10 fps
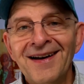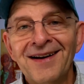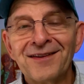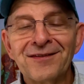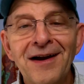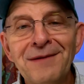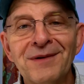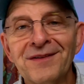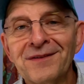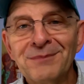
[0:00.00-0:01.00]

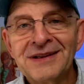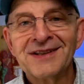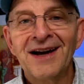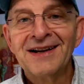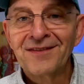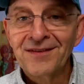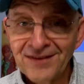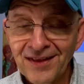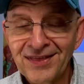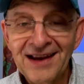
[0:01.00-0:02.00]
assignments besides
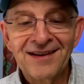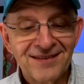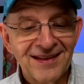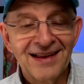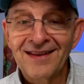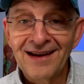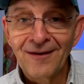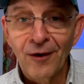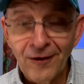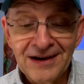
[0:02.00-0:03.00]
the things that
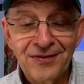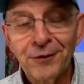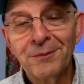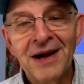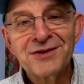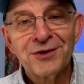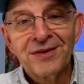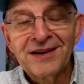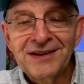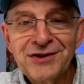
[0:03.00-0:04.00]
are in their major
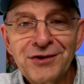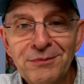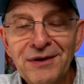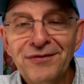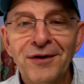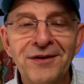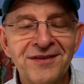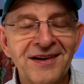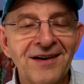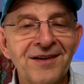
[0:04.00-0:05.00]
that they should be
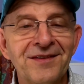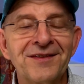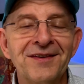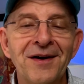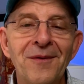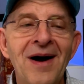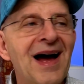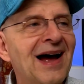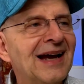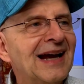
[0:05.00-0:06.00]
focusing on. So
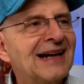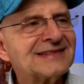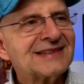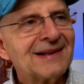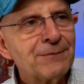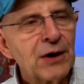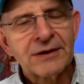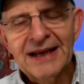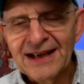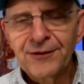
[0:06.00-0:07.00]
it's,
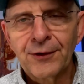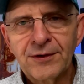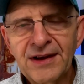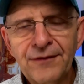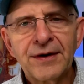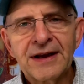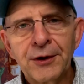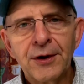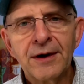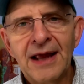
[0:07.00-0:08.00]
kids are definitely
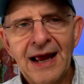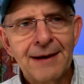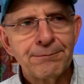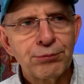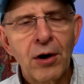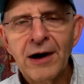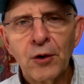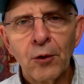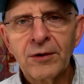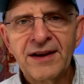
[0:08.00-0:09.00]
good at
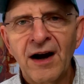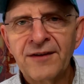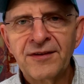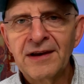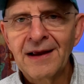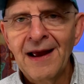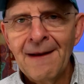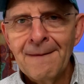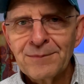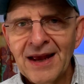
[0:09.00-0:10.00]
prioritizing
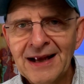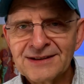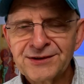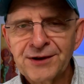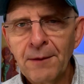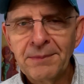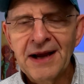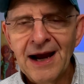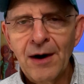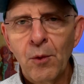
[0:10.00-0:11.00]
and
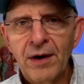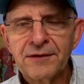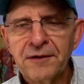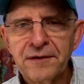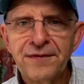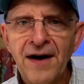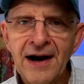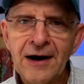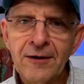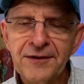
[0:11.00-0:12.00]
stomping out whatever
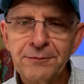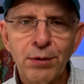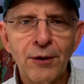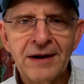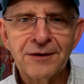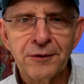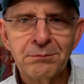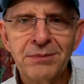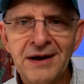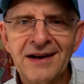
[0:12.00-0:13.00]
fire is burning their
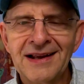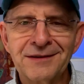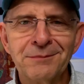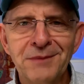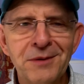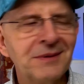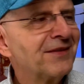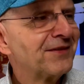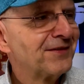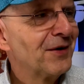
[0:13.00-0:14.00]
butt at the
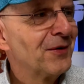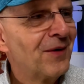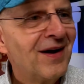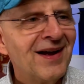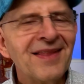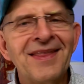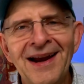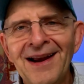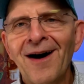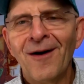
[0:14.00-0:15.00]
moment. So
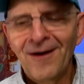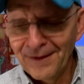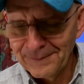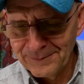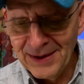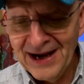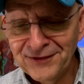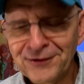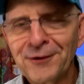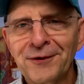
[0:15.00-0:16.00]
they are
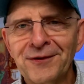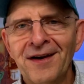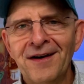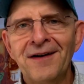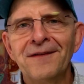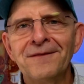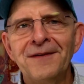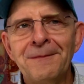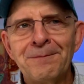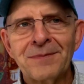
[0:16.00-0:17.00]
masters of
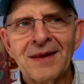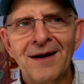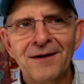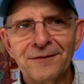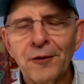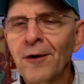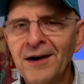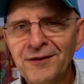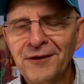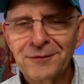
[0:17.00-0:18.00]

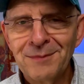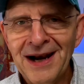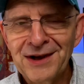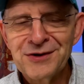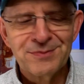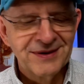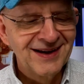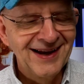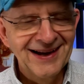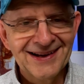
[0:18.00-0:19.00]
crisis
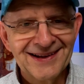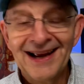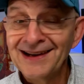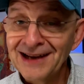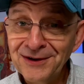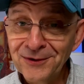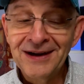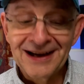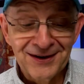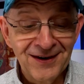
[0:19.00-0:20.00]
management, and they do
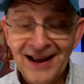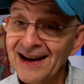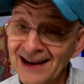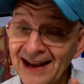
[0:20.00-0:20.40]
get good at it.